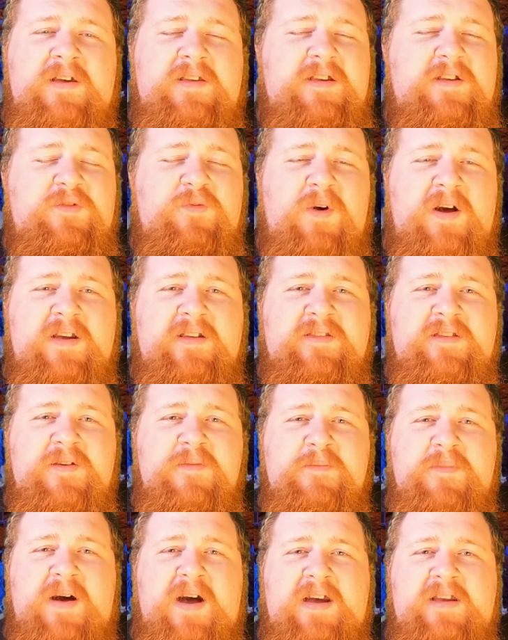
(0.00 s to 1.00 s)
That's why it's
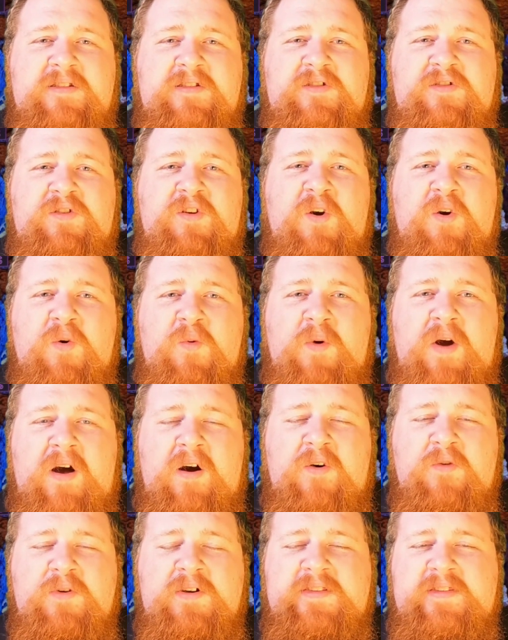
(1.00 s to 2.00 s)
combined so
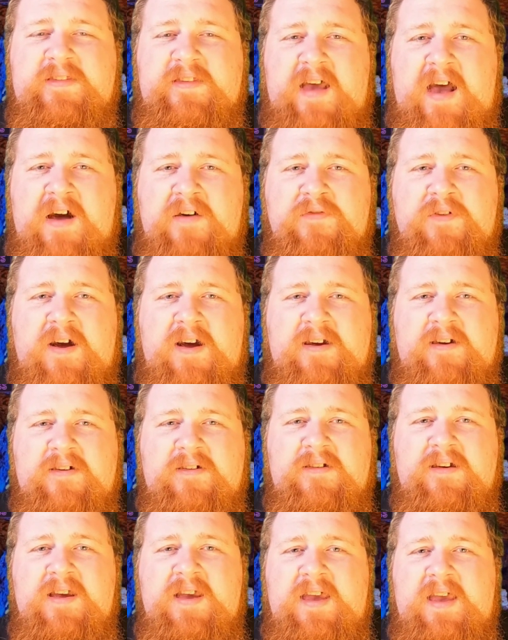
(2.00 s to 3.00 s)
well with
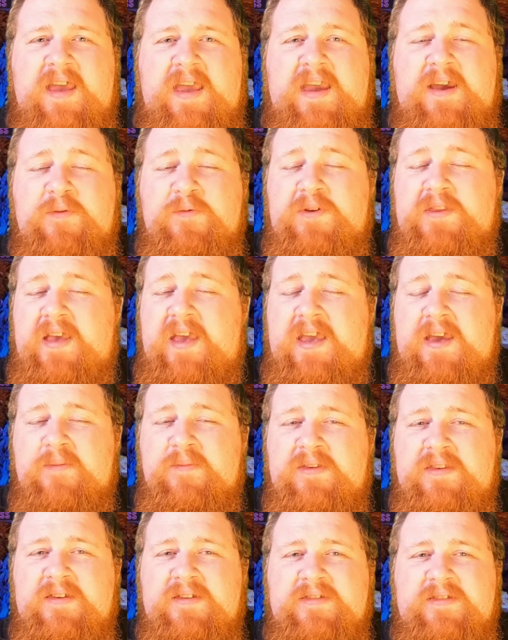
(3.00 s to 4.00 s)
Sapphire and with
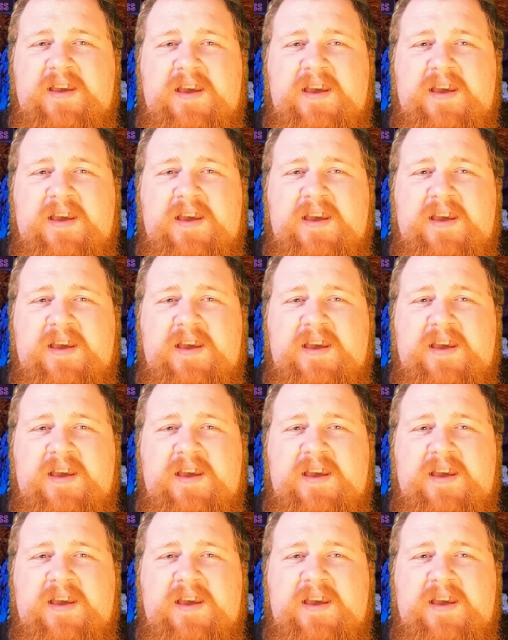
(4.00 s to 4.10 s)
Amethyst.